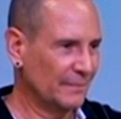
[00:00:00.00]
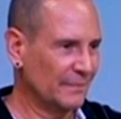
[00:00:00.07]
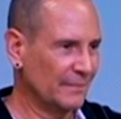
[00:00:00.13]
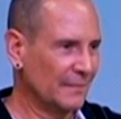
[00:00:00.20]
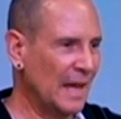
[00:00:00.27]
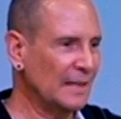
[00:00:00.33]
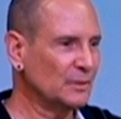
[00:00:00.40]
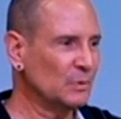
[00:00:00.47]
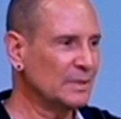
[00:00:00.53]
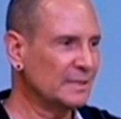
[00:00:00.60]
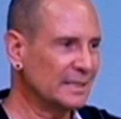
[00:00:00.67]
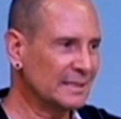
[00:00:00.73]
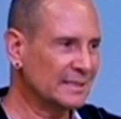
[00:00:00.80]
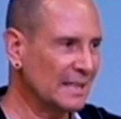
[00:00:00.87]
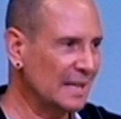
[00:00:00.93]
That's what
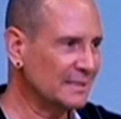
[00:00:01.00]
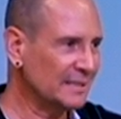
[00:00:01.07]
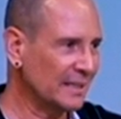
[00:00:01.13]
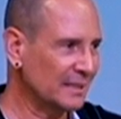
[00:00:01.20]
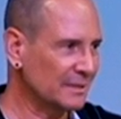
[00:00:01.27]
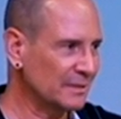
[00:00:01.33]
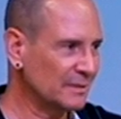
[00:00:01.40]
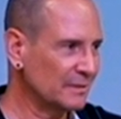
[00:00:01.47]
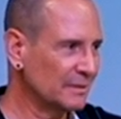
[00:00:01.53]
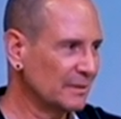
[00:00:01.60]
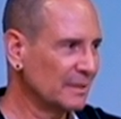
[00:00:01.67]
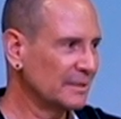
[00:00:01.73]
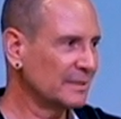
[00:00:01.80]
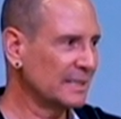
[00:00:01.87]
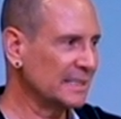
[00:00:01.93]
success is.
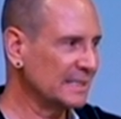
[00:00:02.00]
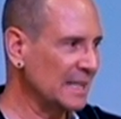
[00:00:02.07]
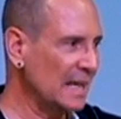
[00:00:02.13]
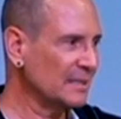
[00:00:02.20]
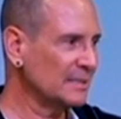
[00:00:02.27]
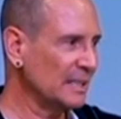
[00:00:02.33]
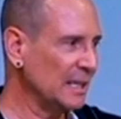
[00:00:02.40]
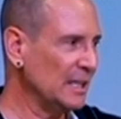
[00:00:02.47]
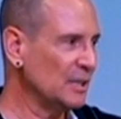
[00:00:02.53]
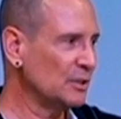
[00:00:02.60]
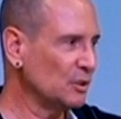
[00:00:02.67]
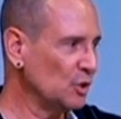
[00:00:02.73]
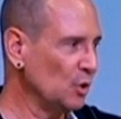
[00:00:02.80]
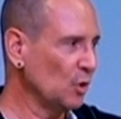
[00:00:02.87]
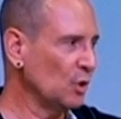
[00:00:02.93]
Success
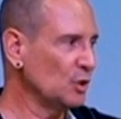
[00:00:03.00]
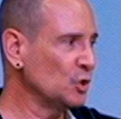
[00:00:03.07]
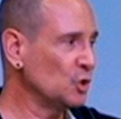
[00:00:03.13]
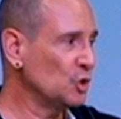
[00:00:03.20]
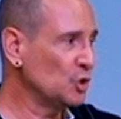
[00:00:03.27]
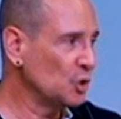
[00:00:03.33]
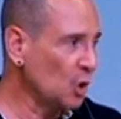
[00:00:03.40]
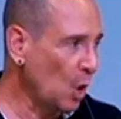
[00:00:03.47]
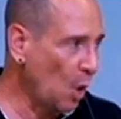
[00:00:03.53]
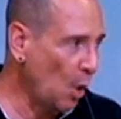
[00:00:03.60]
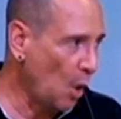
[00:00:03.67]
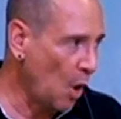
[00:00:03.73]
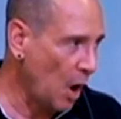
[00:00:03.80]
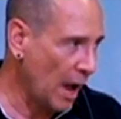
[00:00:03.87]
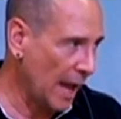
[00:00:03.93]
is your
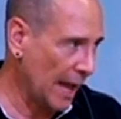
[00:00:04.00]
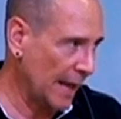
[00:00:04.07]
joy,